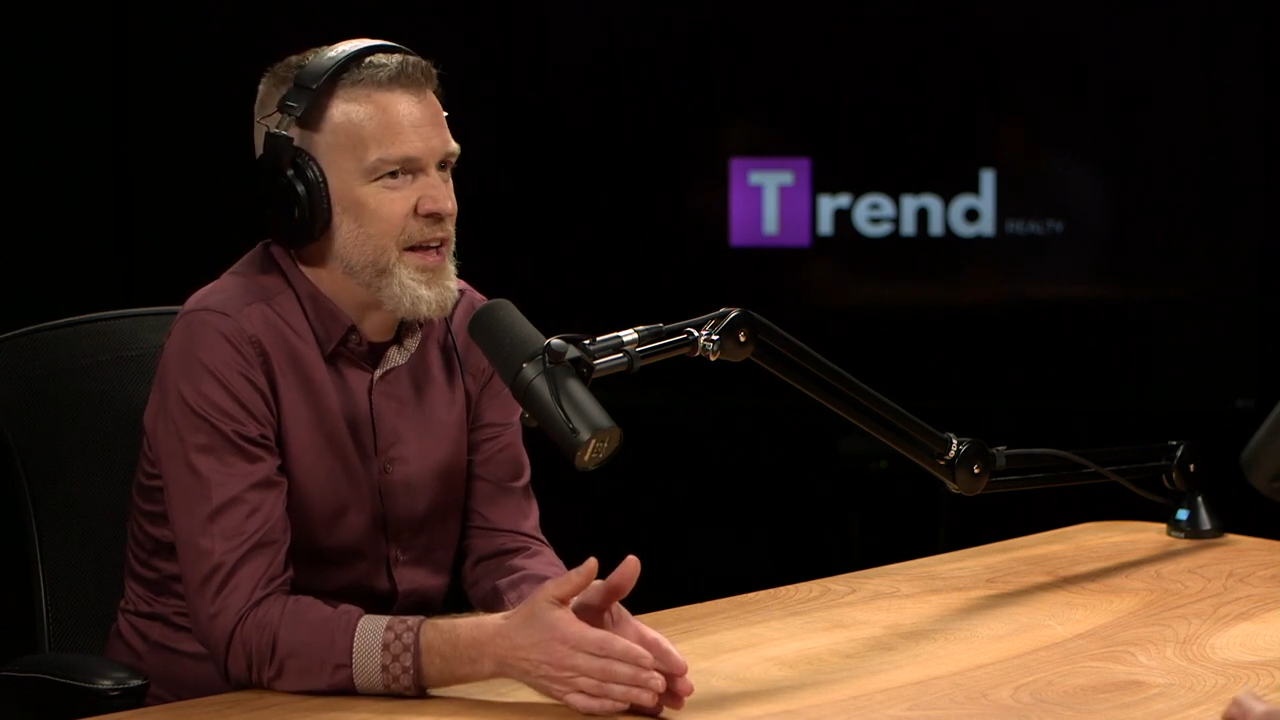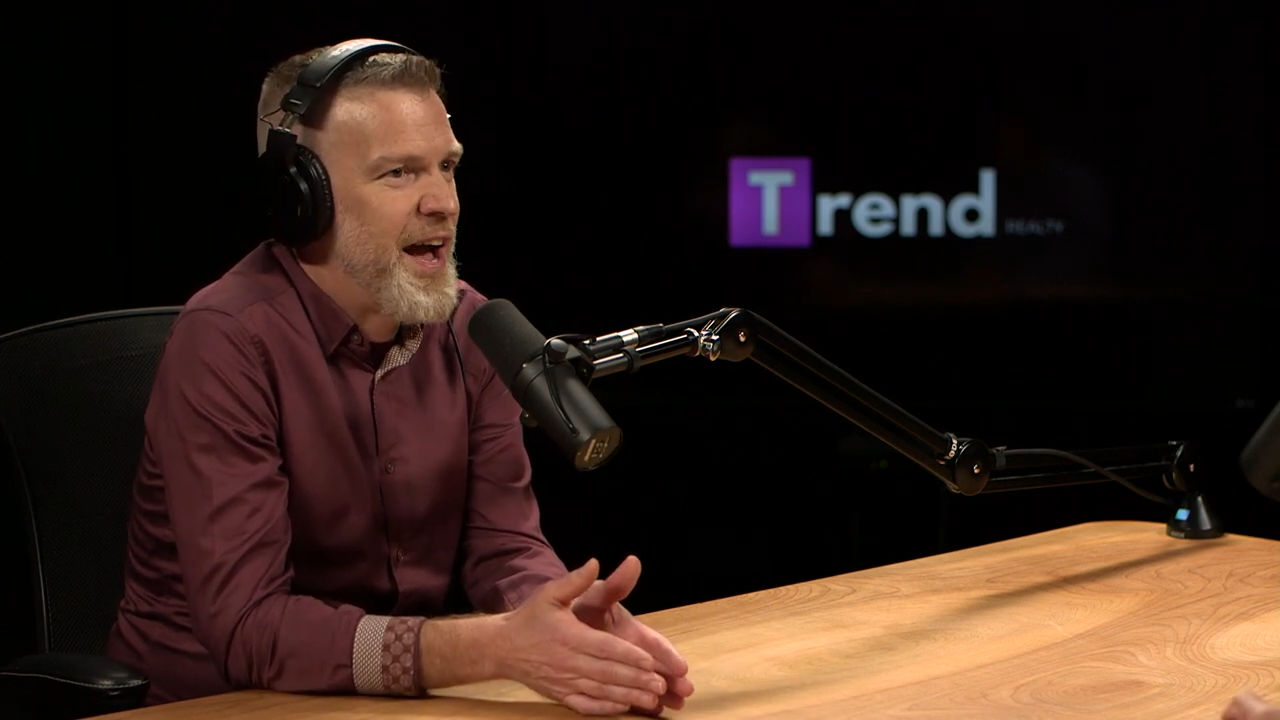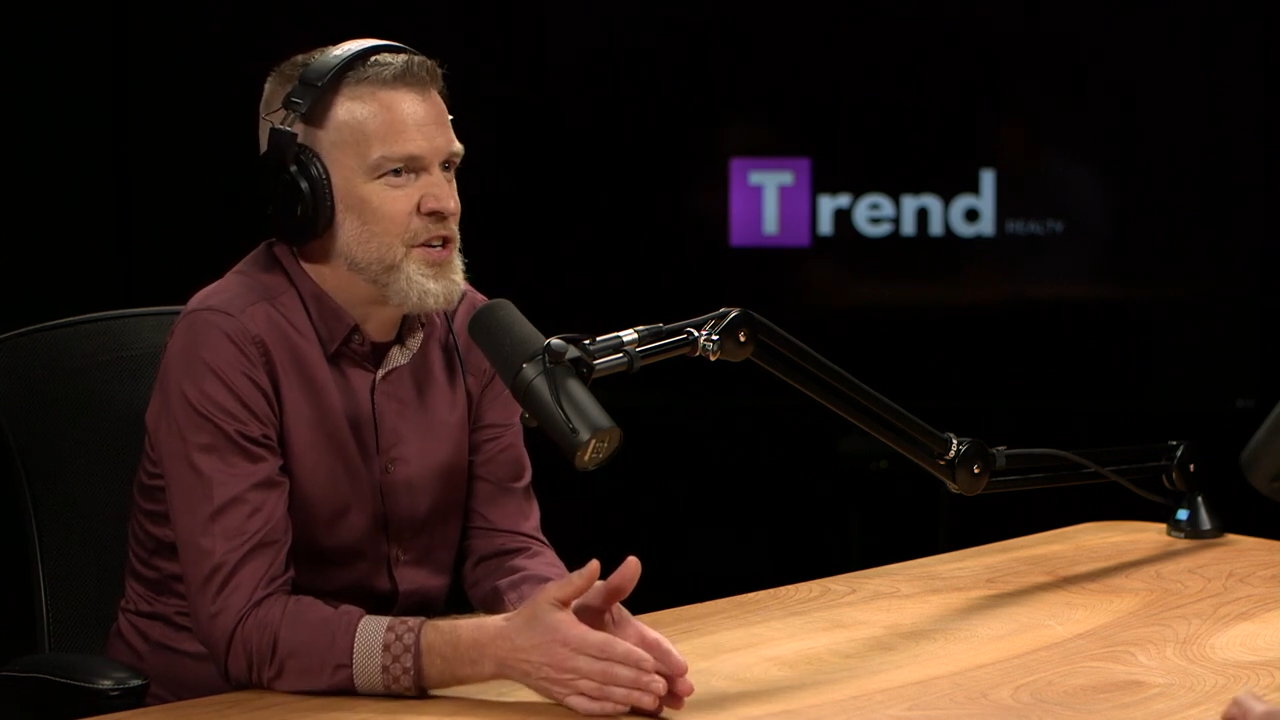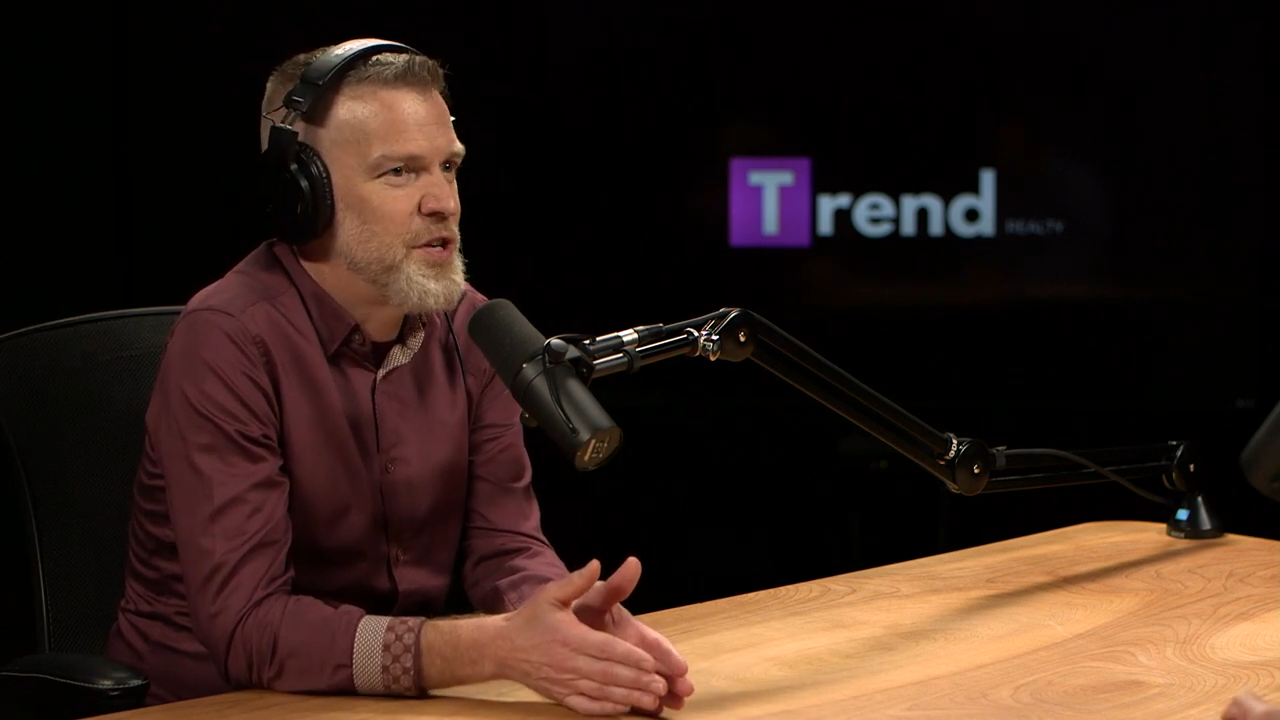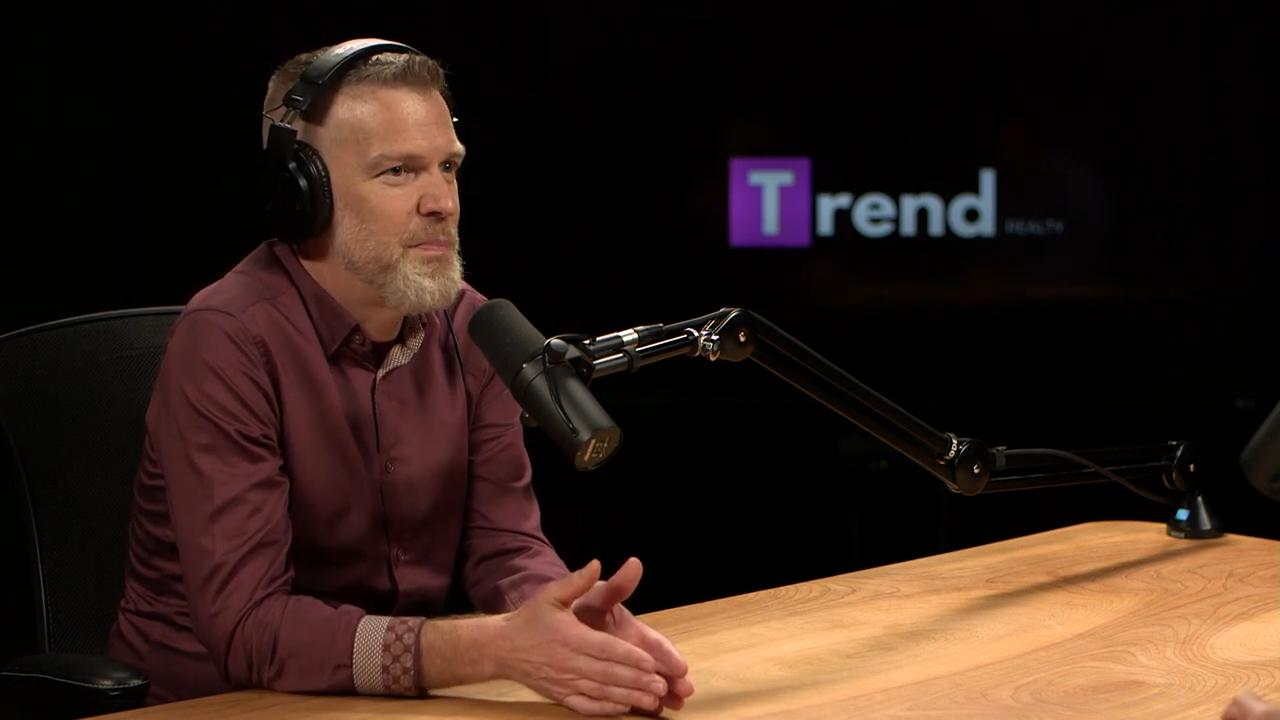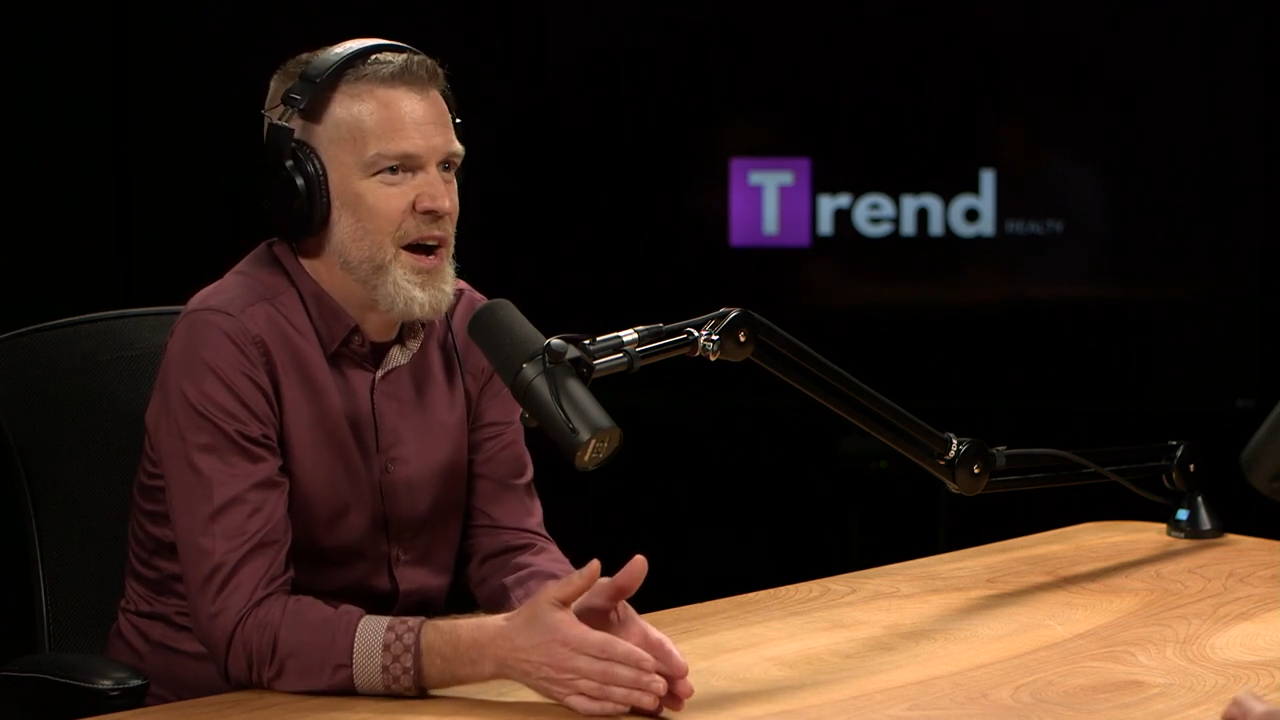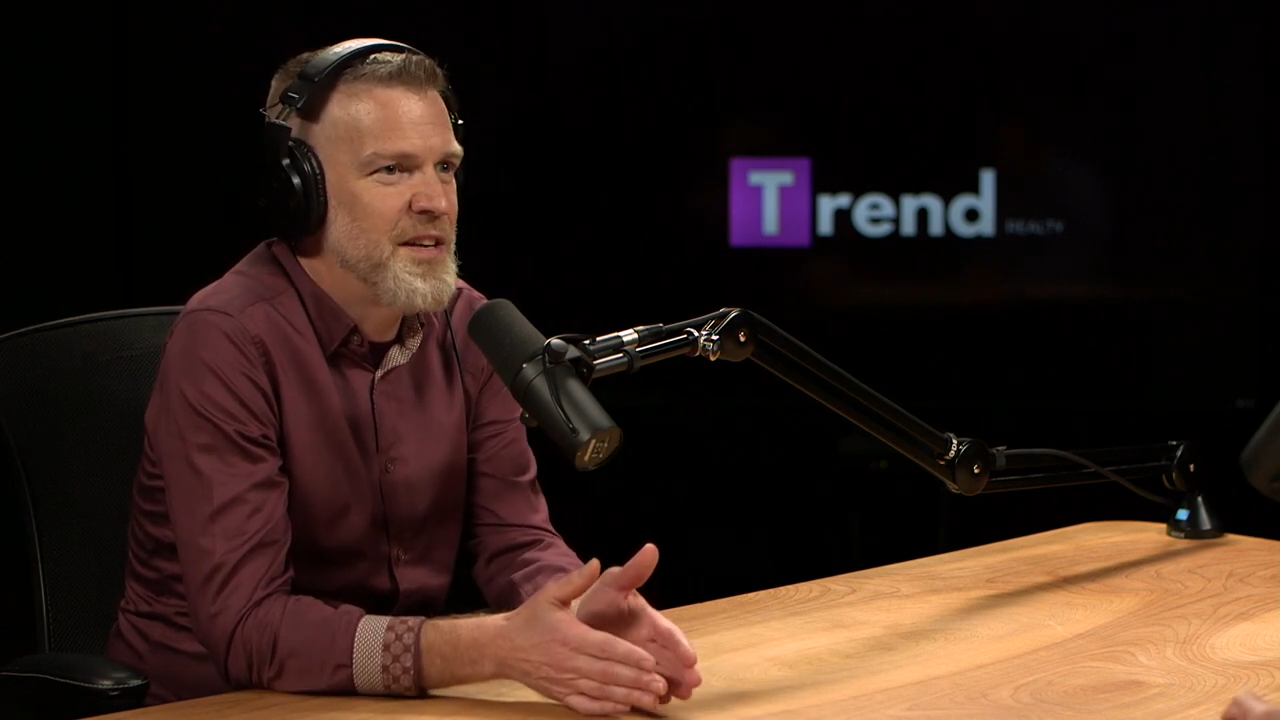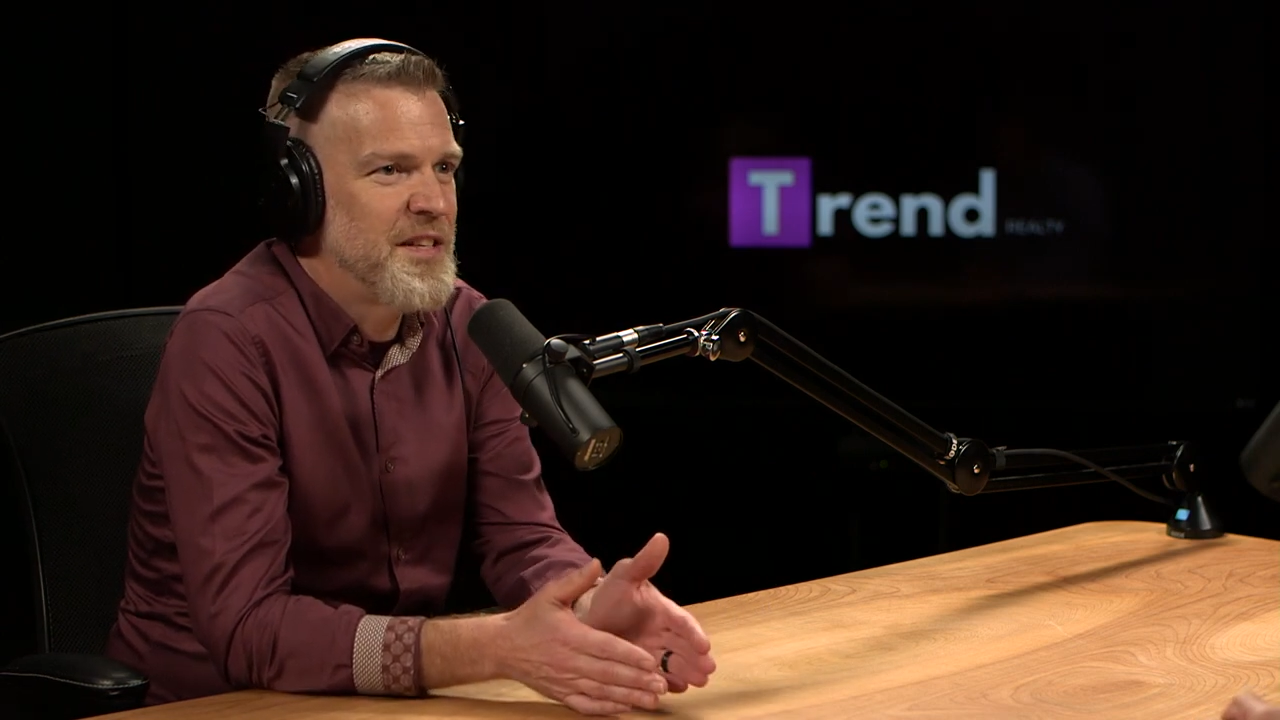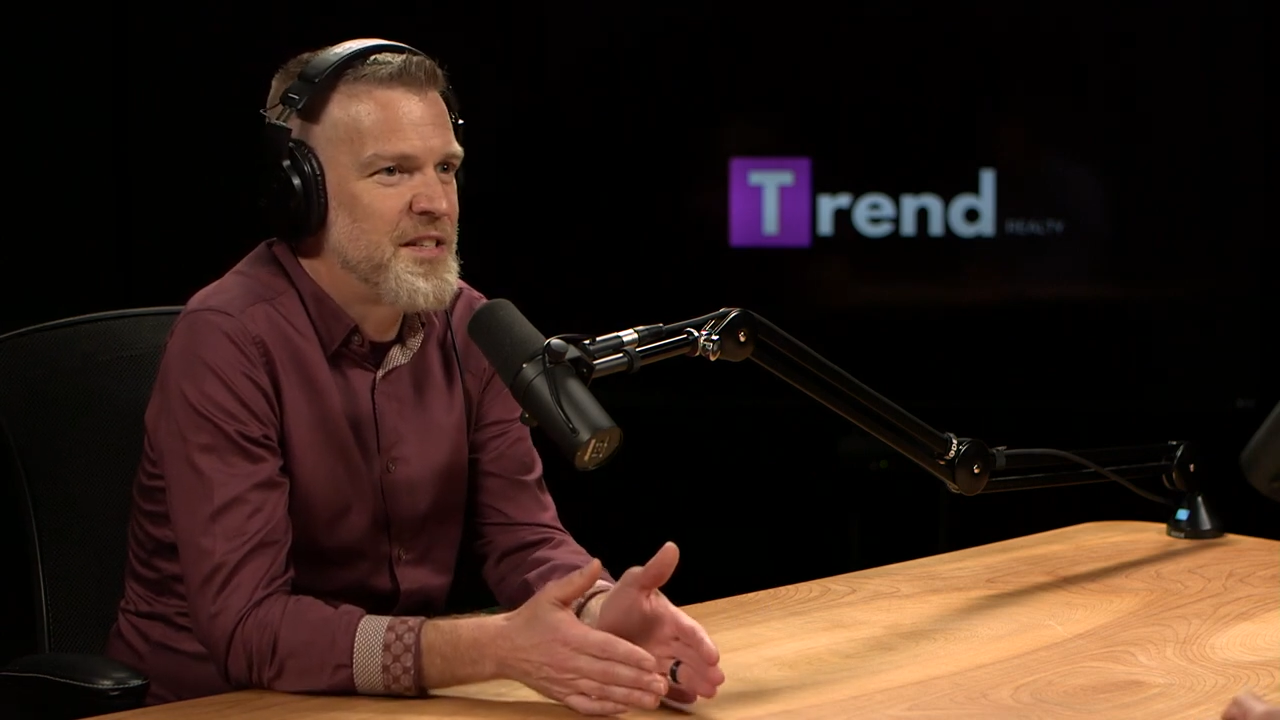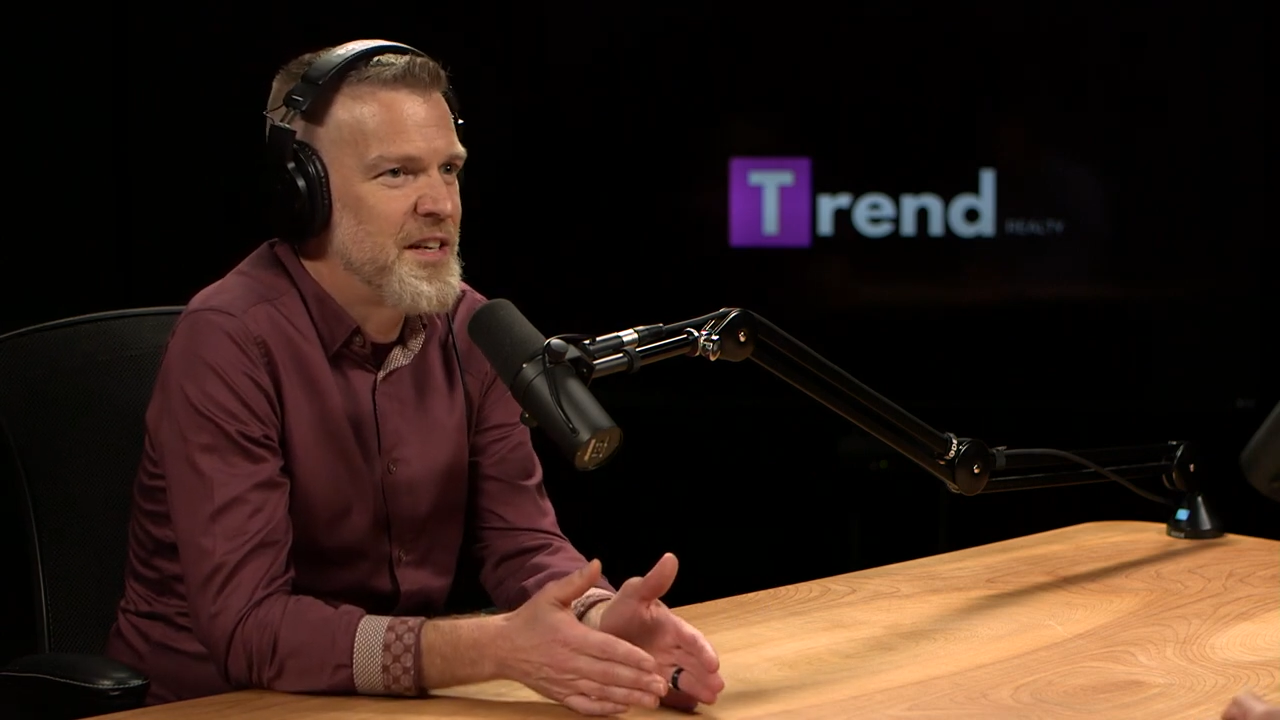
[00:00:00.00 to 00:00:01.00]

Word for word: cash deposit,